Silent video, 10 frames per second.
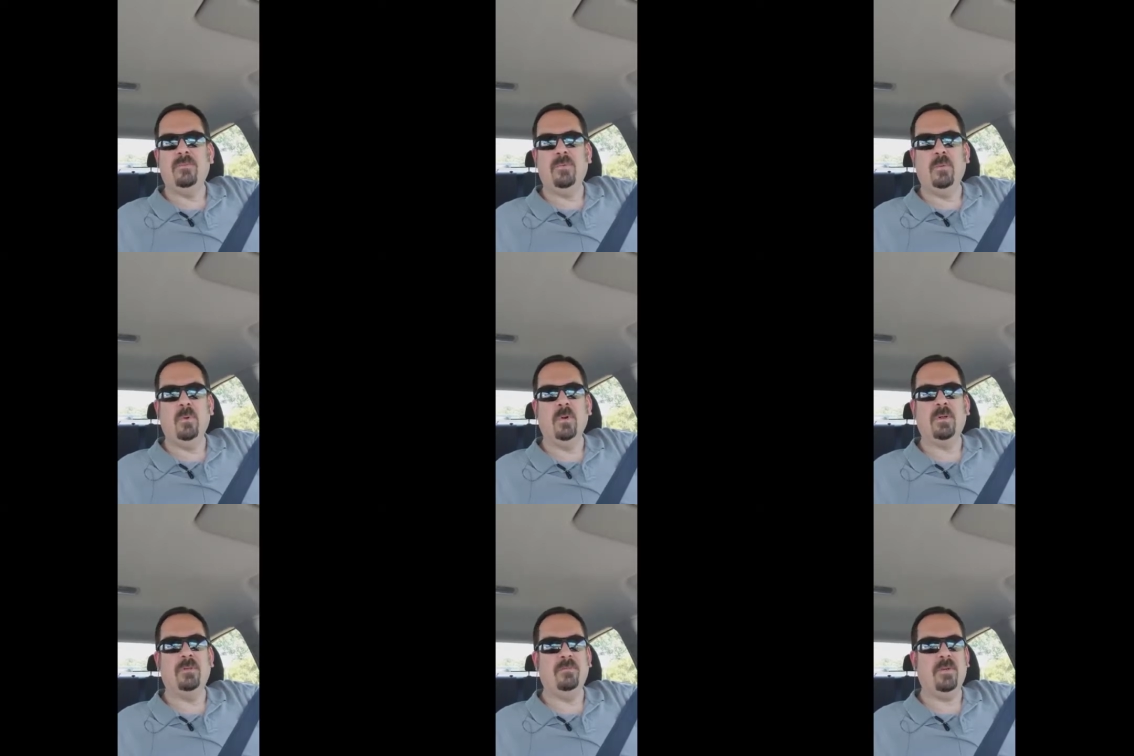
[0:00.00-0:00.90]
for
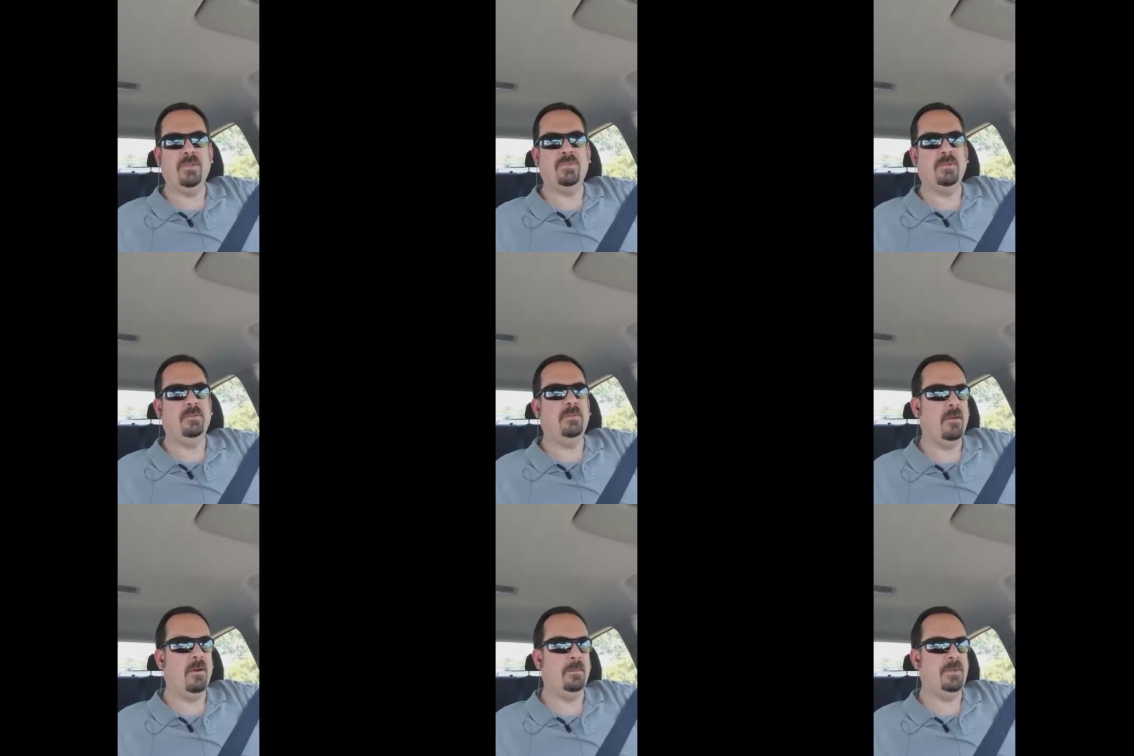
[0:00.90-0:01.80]
convention
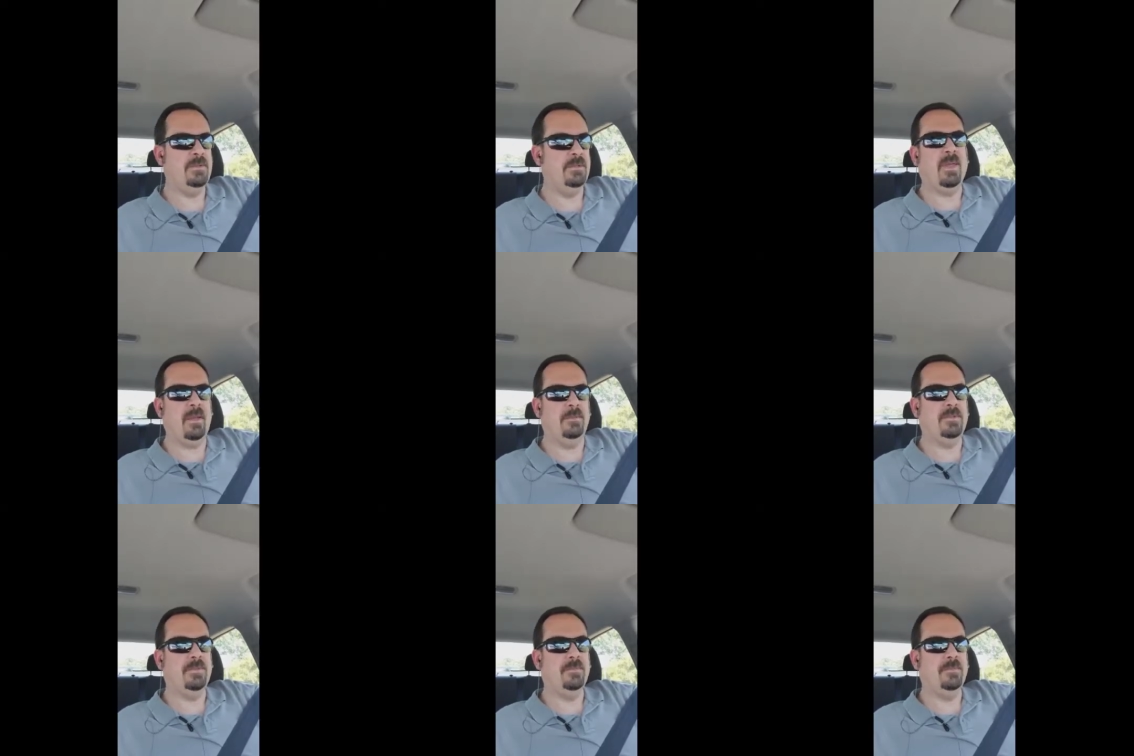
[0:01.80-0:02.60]
RPG games